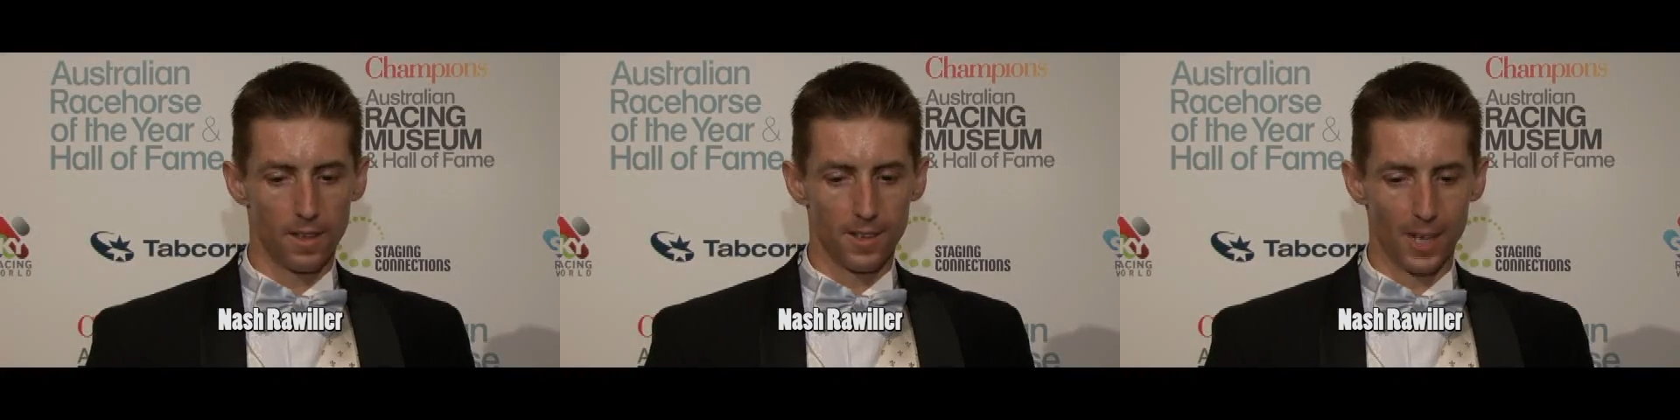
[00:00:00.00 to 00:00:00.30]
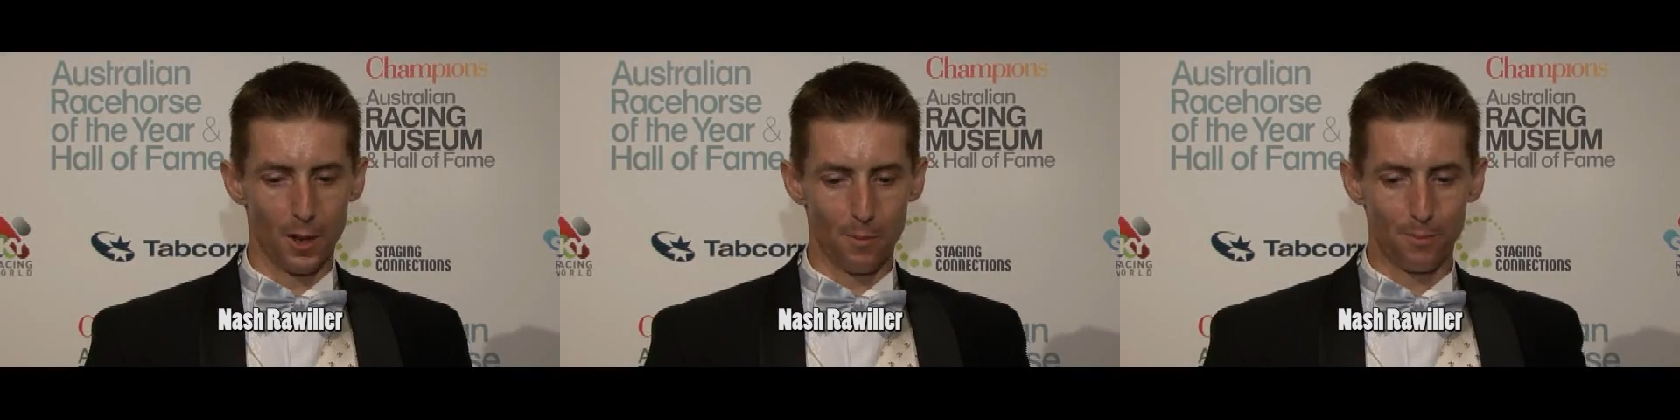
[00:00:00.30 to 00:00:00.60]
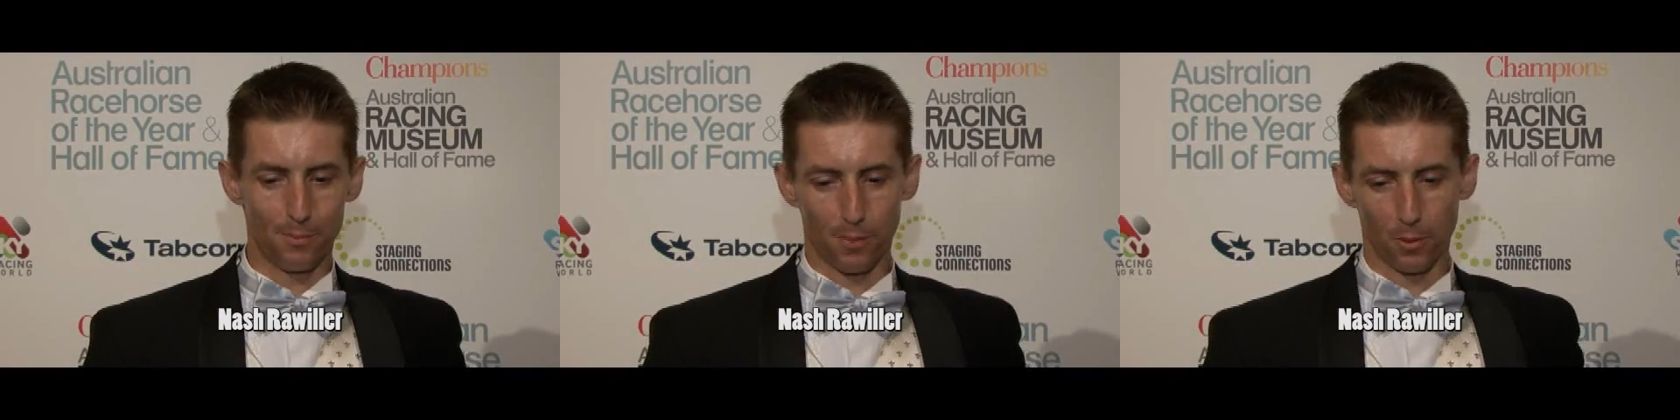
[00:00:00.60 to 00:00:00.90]
you know,
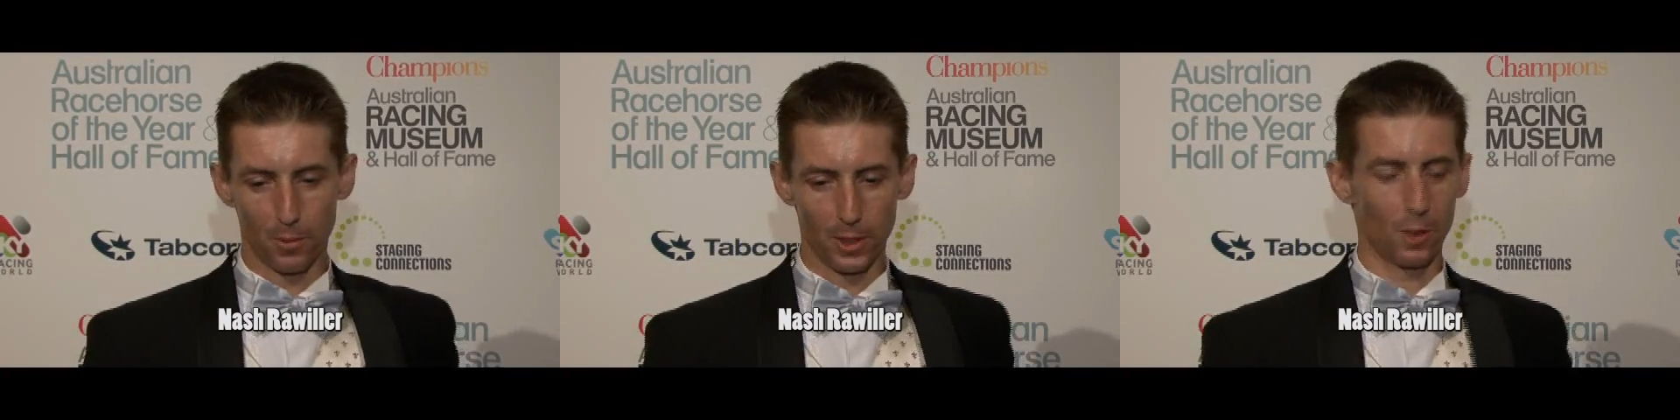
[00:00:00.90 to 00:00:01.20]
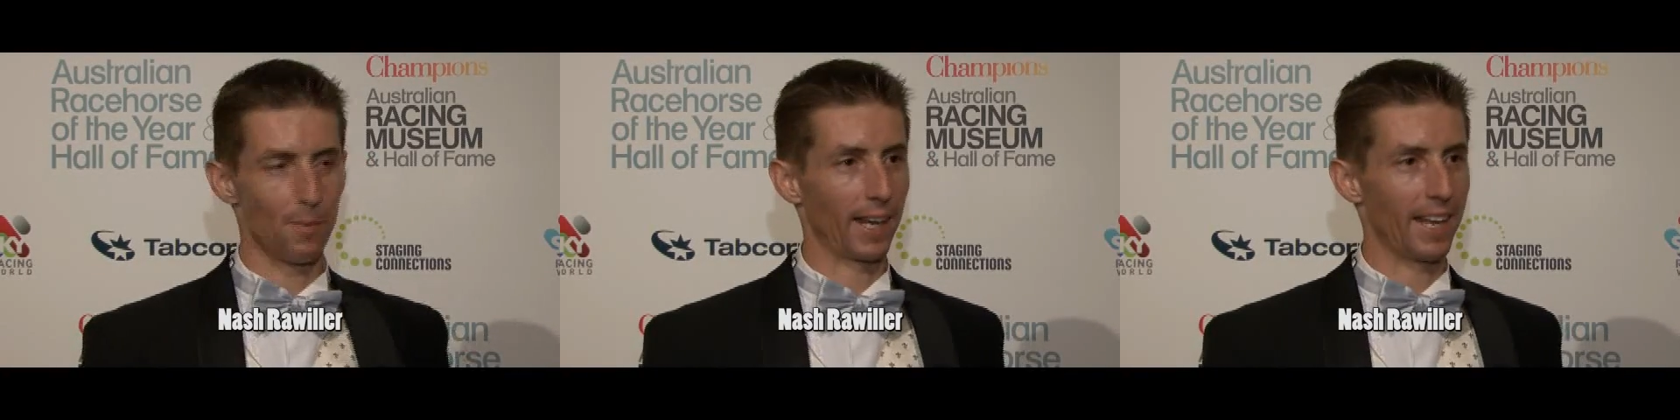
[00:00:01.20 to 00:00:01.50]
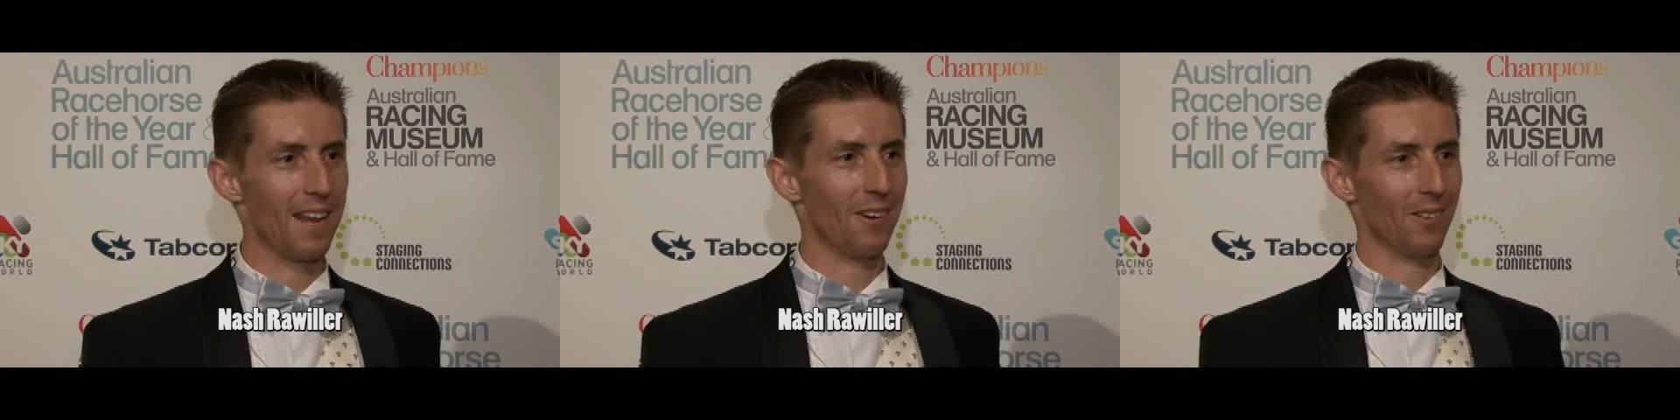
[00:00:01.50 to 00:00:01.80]
probably looking back
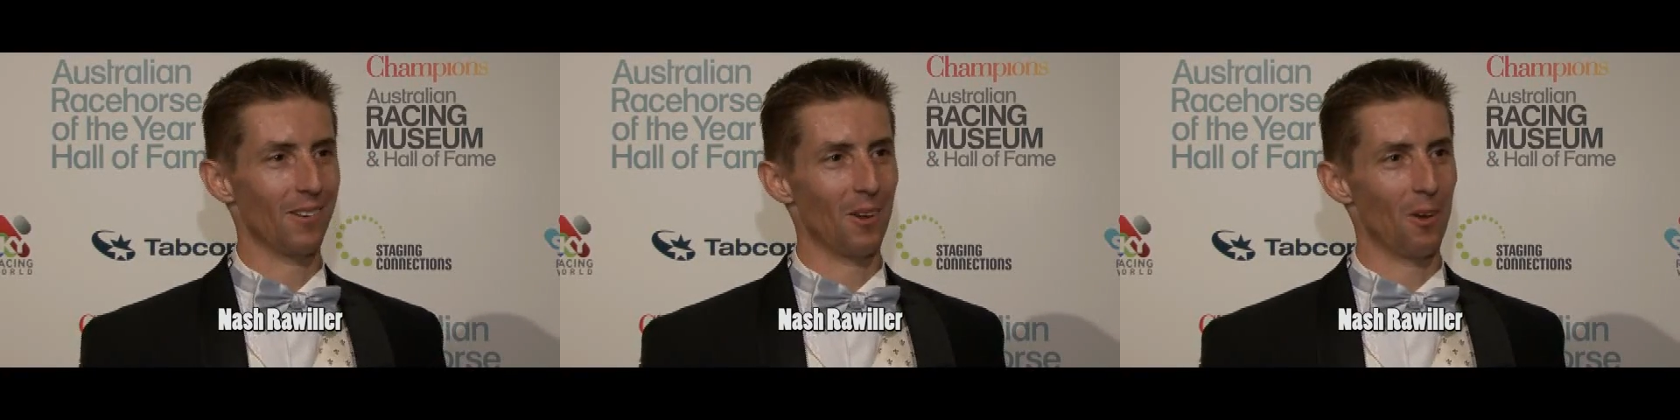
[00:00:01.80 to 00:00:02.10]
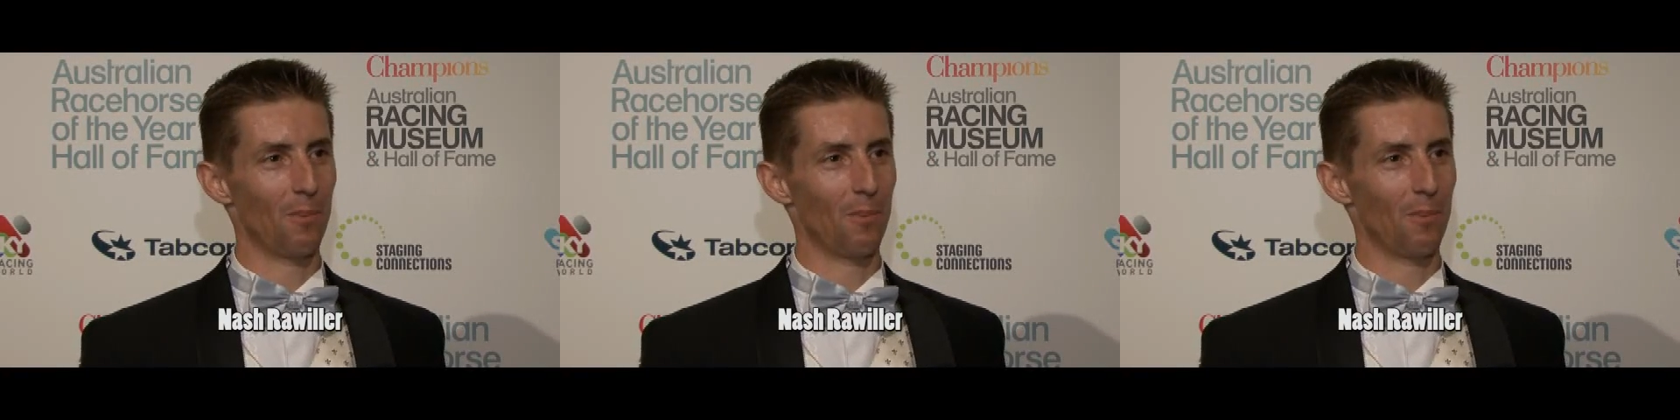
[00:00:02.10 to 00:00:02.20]
now,